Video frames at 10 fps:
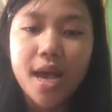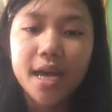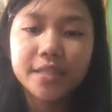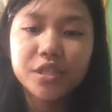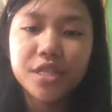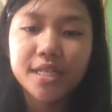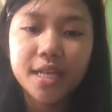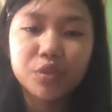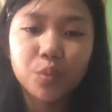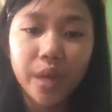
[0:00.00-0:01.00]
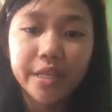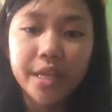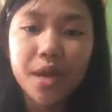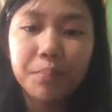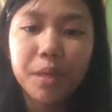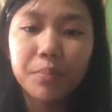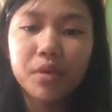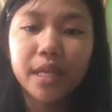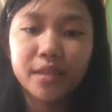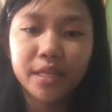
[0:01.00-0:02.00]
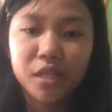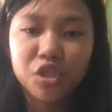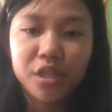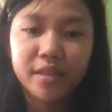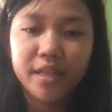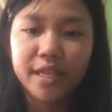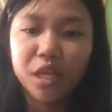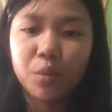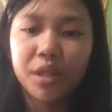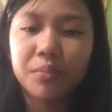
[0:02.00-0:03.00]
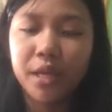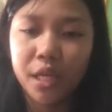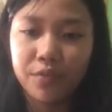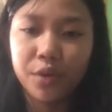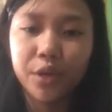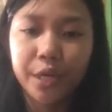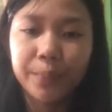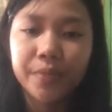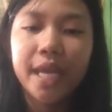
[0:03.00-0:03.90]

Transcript: understand why young people engage in delinquent behavior.